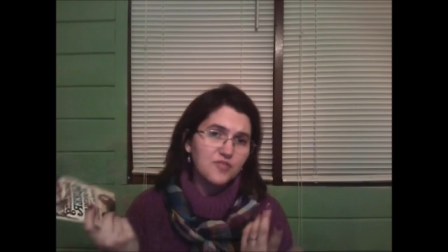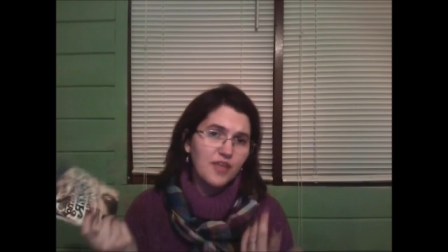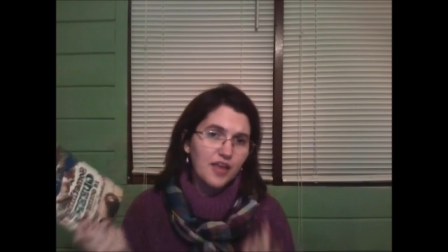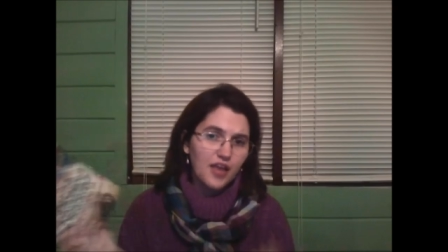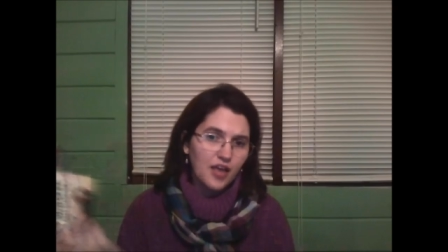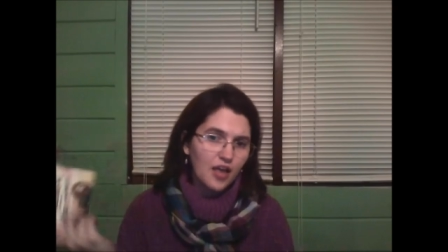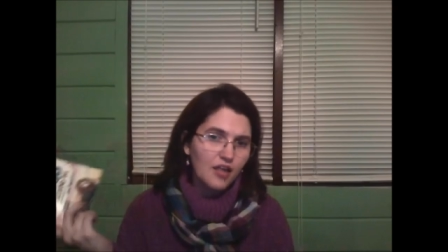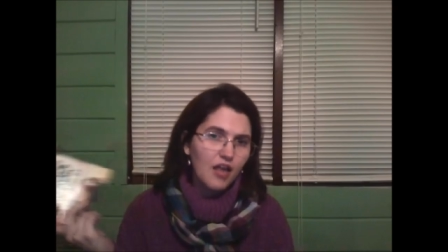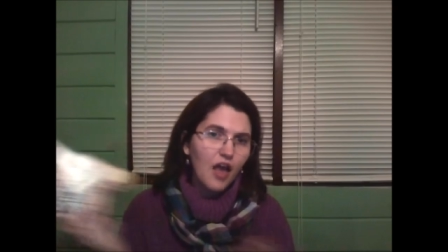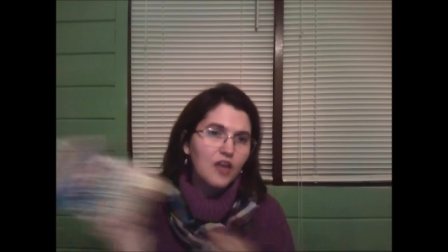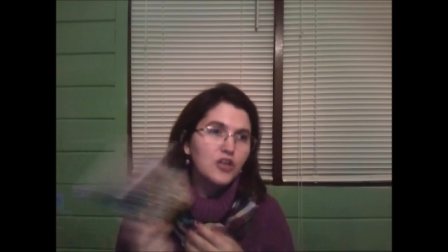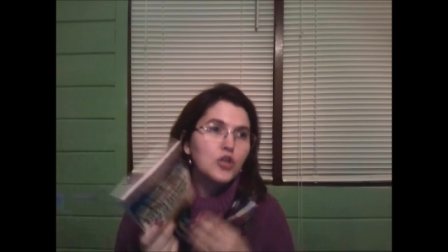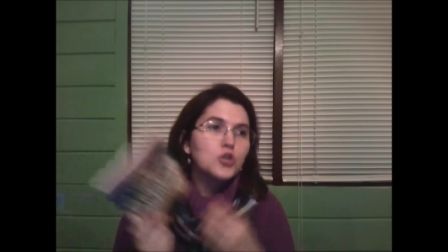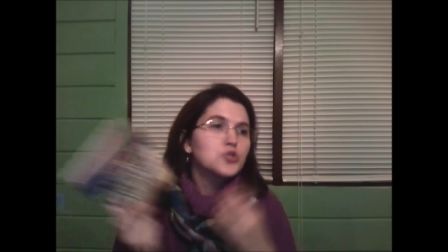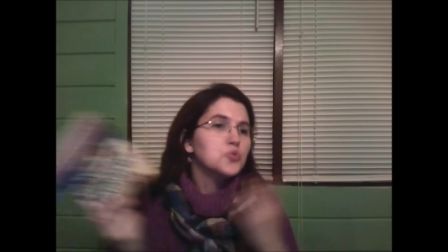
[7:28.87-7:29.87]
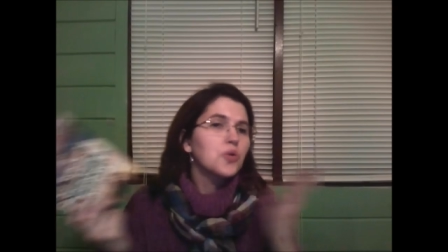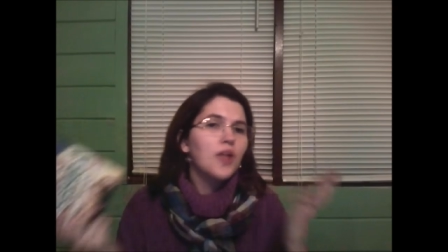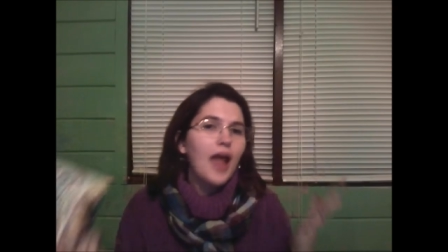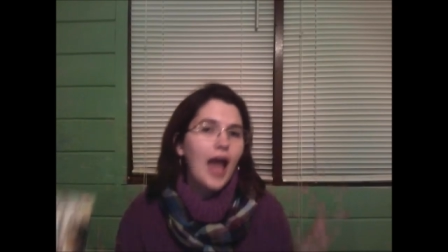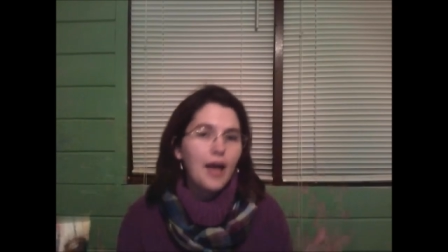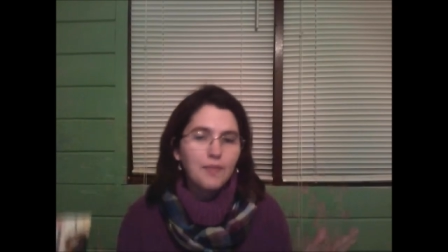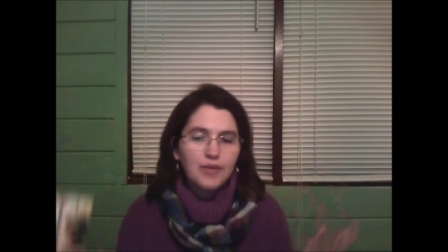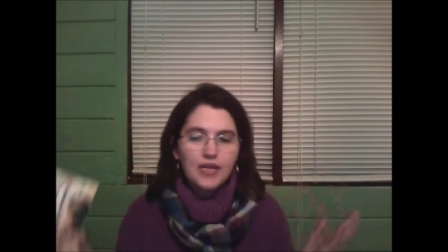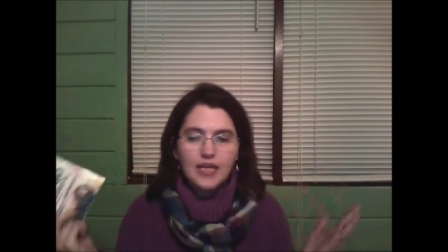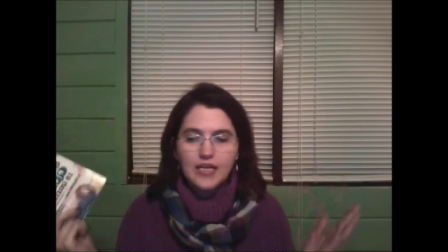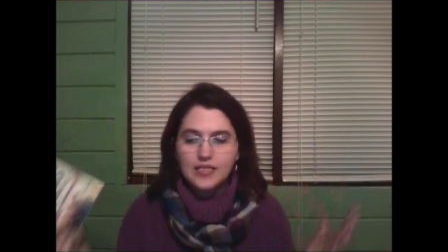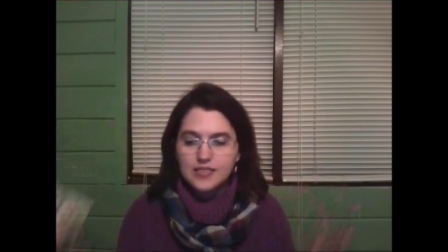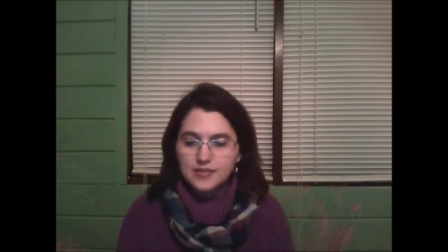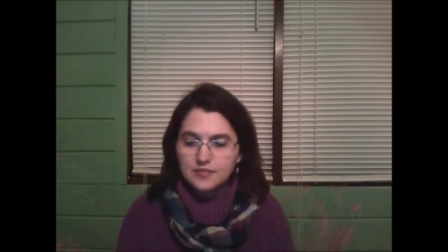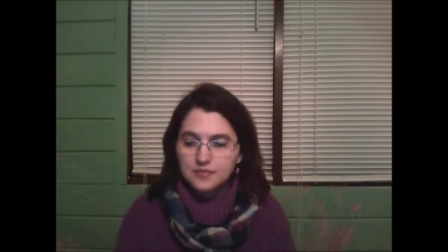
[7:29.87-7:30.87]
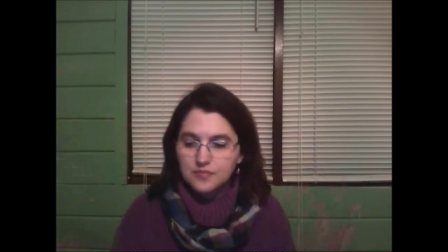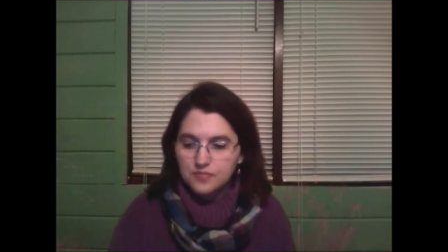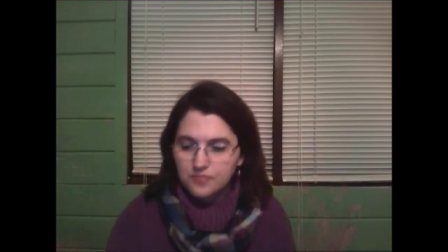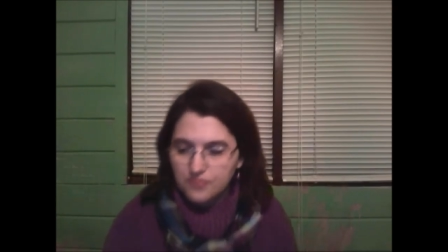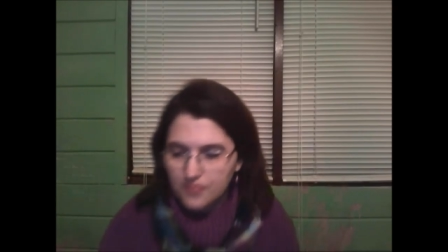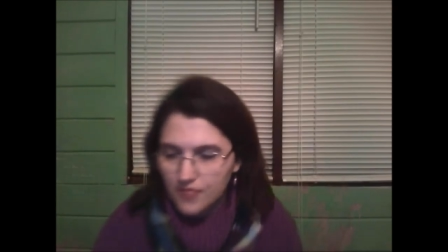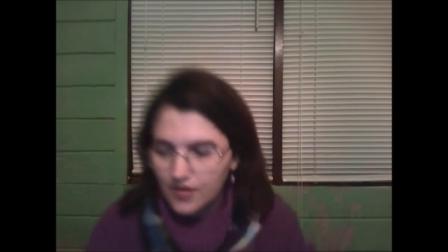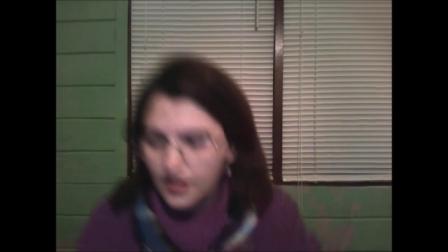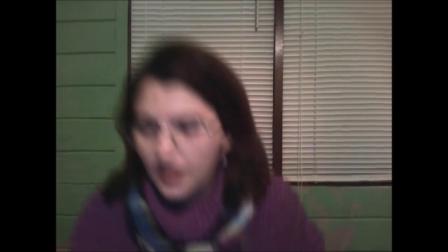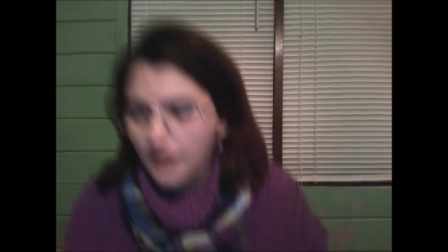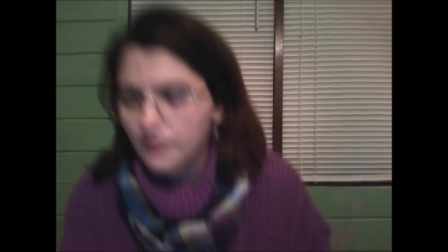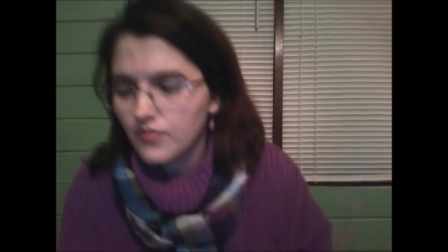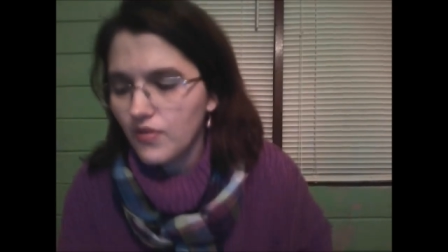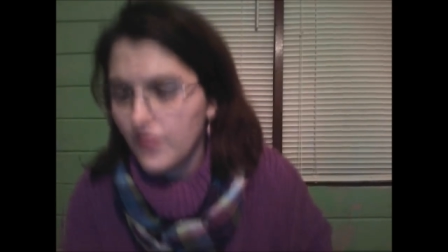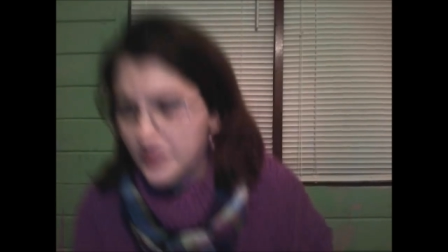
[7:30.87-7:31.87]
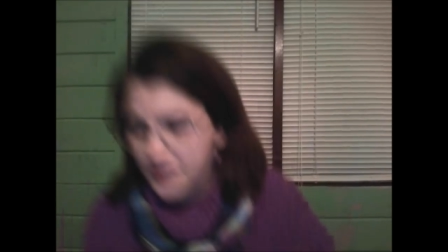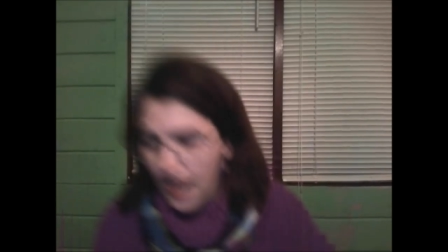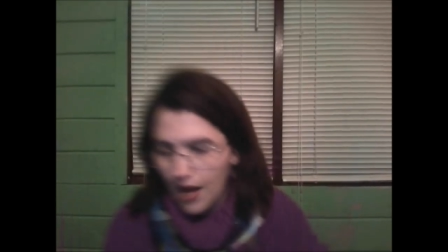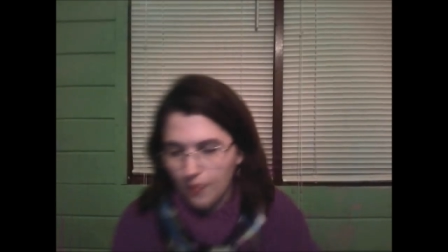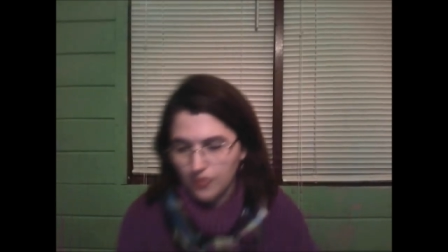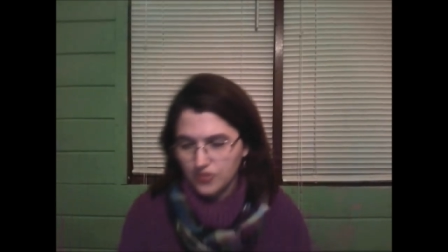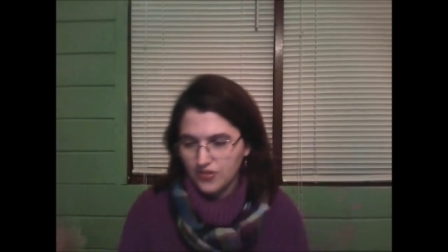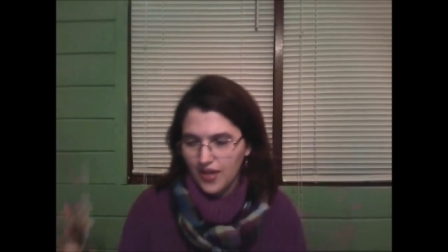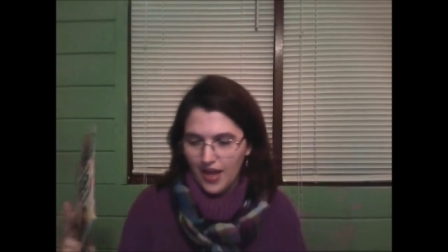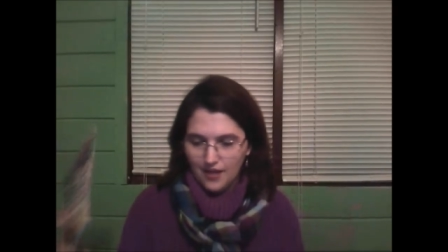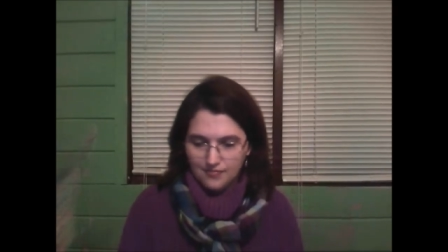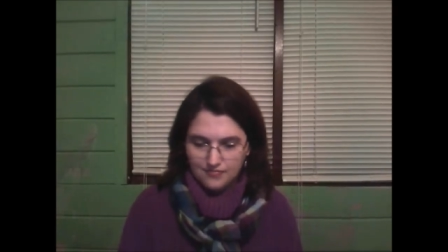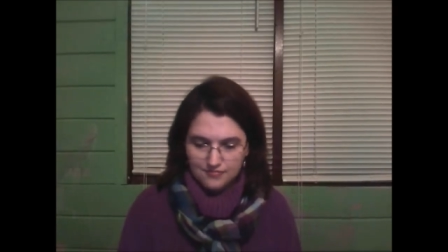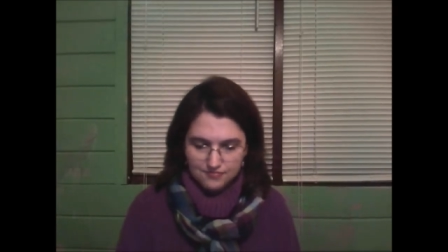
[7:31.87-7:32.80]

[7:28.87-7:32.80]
like unusual happenings. Okay, we've established that.